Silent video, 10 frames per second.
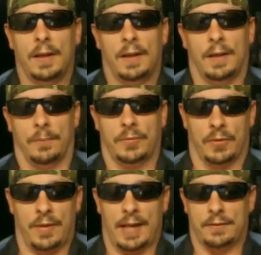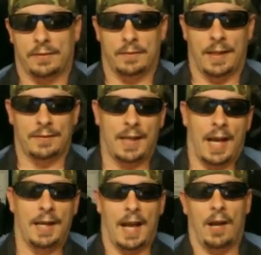Um, so that's that's
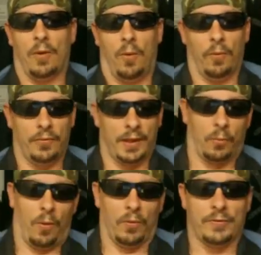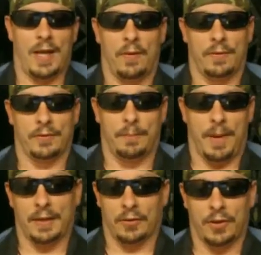kind of how the whole thing rolls out as the
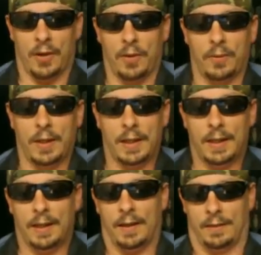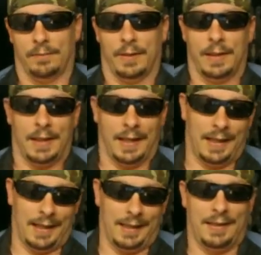biker code. Um, any,
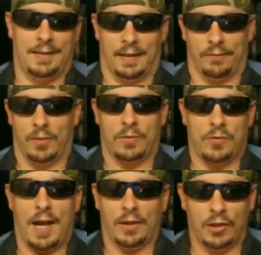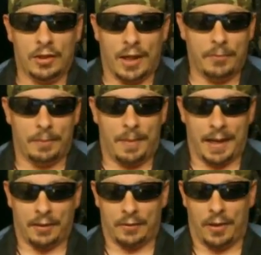any if you try to look up the
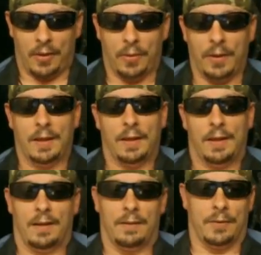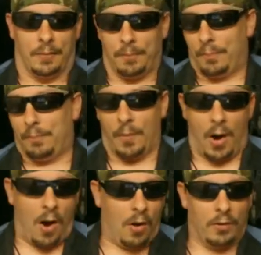biker code, they're
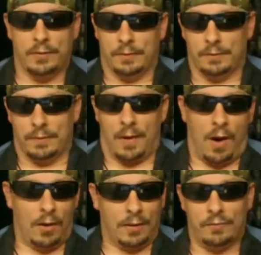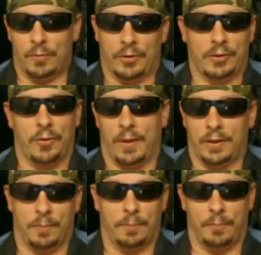all all of them are going
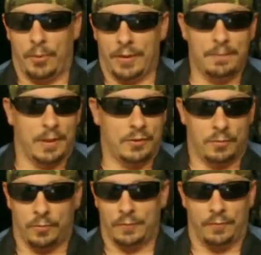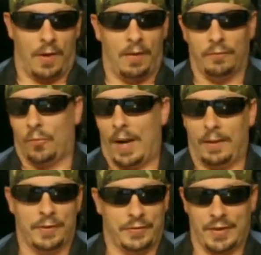to pretty much revolve around
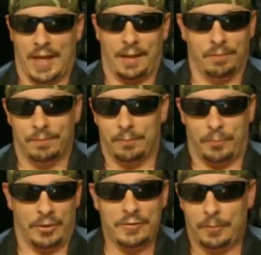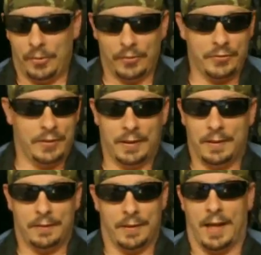the same principles
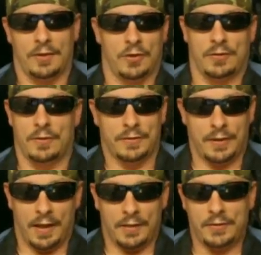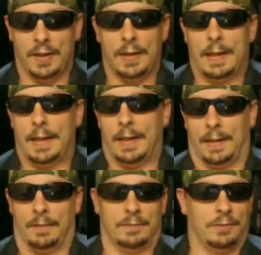that I just discussed.
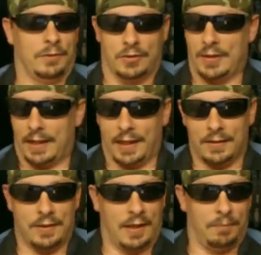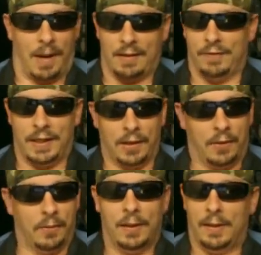Um, just like I said, my
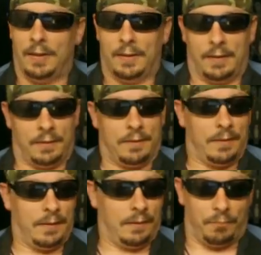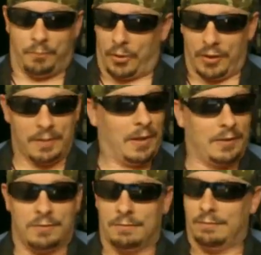video pretty
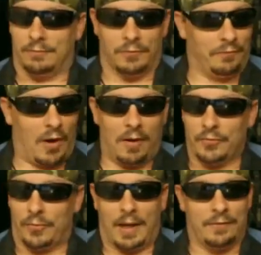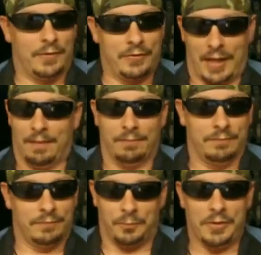much revolves around the same
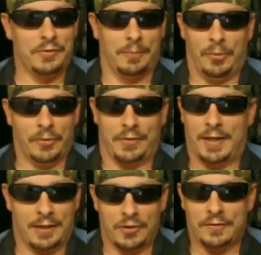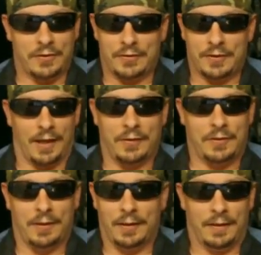principles that I just discussed
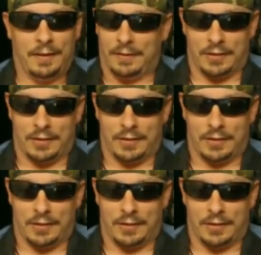that